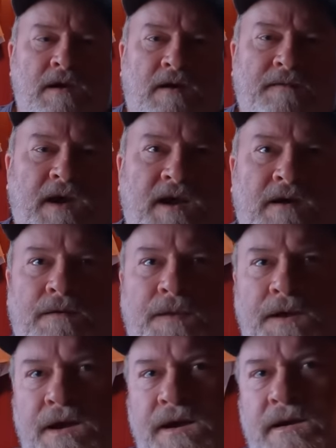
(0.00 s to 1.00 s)
I've got
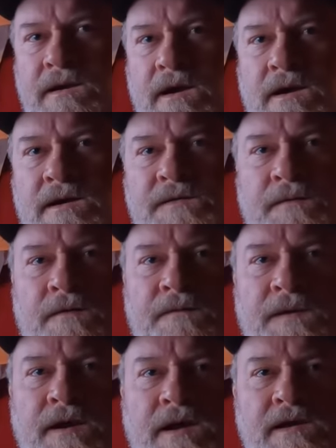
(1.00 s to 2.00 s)
everything I need in the house for a
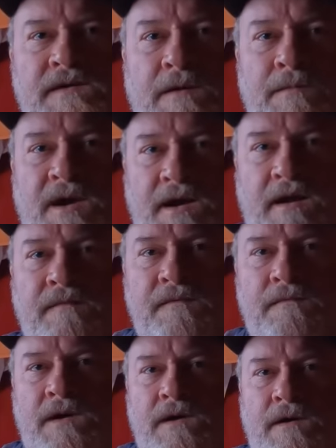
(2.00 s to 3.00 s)
few days. I might
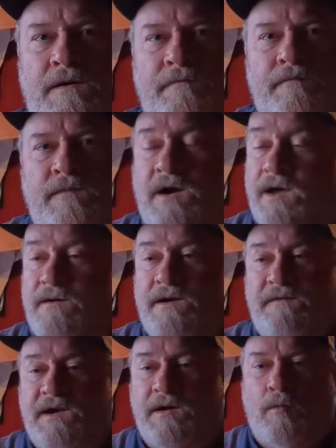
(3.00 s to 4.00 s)
have, uh, I don't
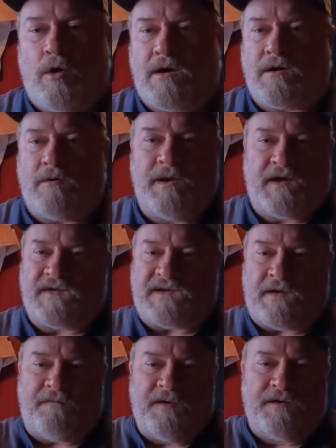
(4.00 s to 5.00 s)
even need water because
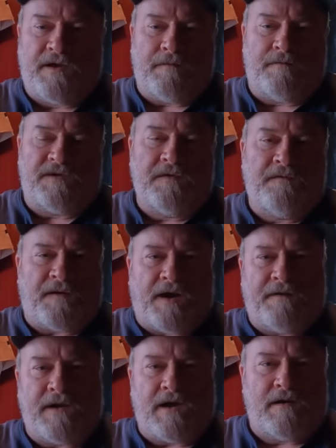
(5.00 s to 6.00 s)
I filled up two
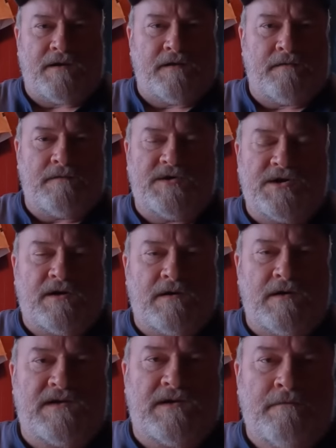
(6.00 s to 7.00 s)
five gallon
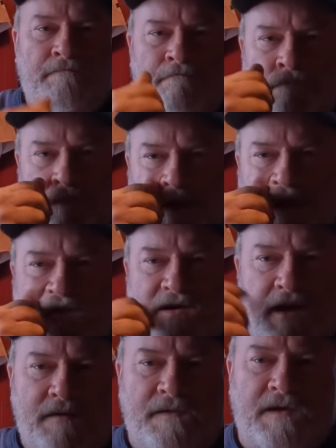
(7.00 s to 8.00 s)
jugs in
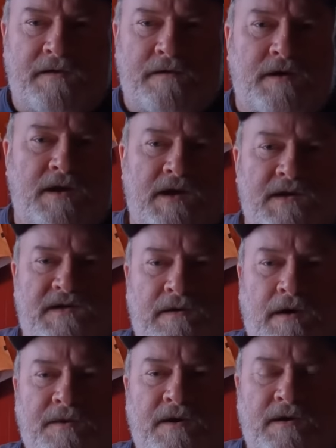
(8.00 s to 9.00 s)
town the other day,
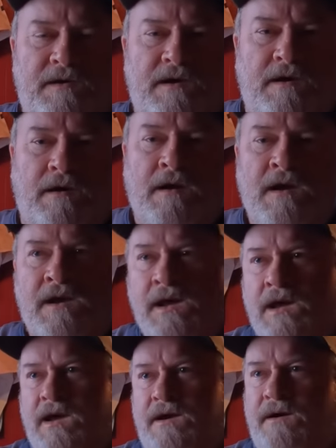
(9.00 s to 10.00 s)
so I'm good there.
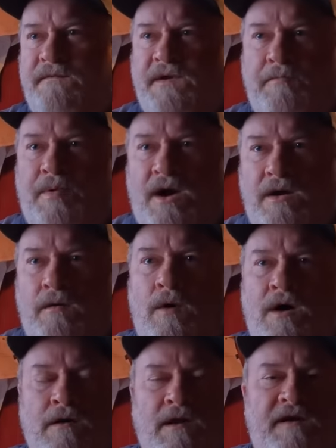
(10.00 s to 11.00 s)
I don't have any bottled
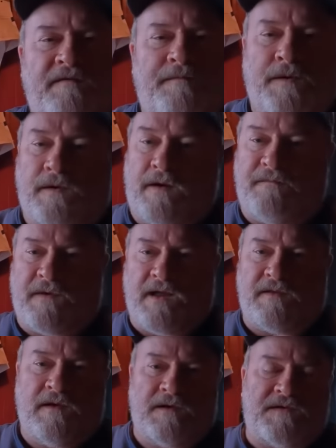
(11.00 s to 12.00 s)
water left, but I've
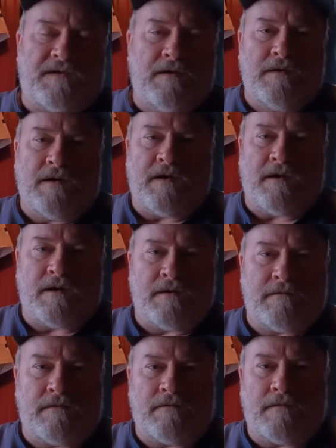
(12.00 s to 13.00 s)
got this
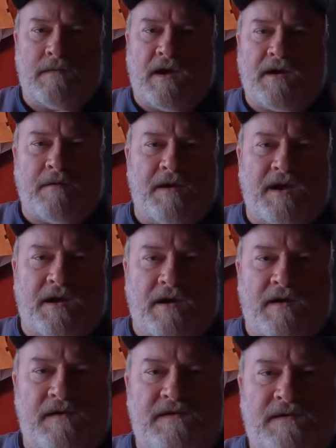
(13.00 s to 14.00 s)
and I can make
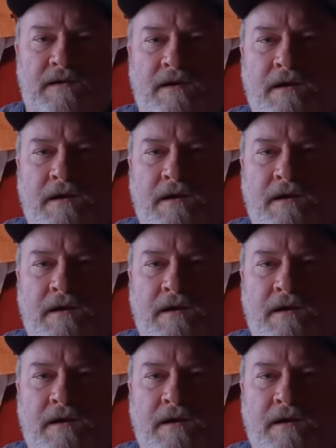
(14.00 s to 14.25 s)
ice and